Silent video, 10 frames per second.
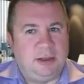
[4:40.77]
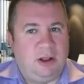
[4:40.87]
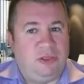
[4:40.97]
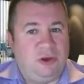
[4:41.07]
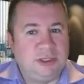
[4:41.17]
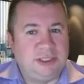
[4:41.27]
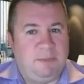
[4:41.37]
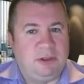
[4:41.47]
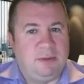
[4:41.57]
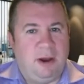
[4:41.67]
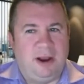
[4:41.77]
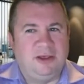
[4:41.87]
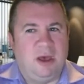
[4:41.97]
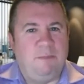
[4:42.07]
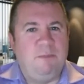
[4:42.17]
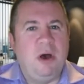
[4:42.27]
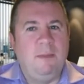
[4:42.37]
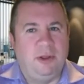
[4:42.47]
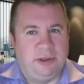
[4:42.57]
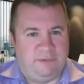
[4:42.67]
but the markets got
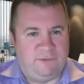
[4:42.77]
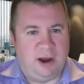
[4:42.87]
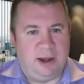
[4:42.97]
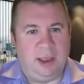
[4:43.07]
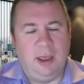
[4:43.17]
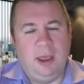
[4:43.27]
pummeled on Friday.